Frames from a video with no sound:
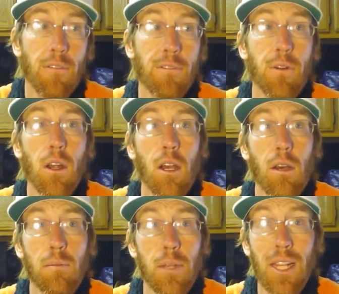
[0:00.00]

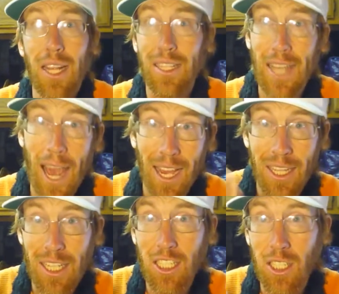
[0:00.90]
from an
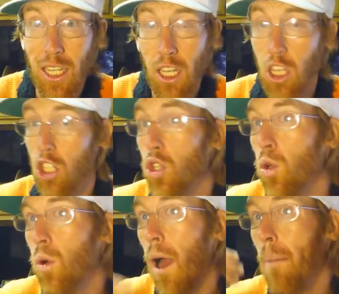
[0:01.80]
antagonistic
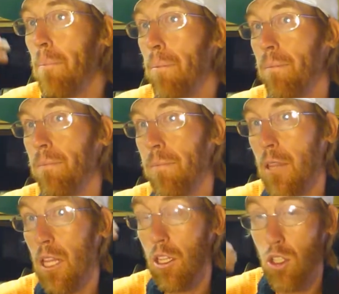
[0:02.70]
to
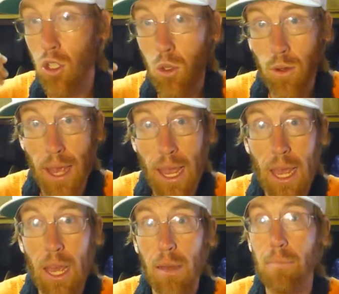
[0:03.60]

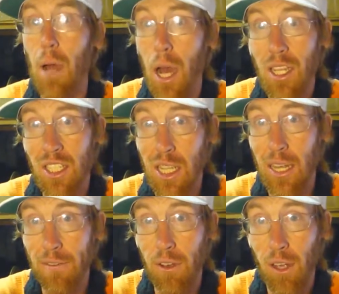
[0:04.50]
a
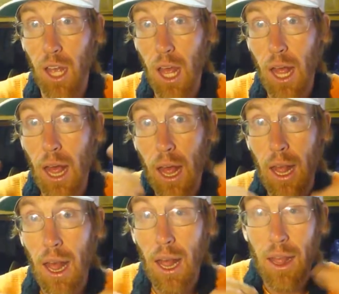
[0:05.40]
positive,
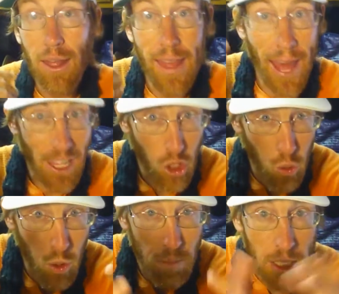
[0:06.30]

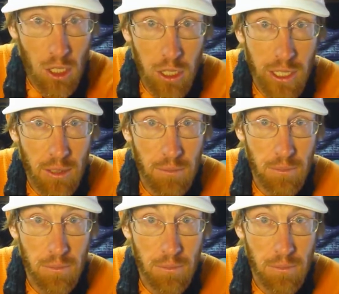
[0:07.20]
that you will be good.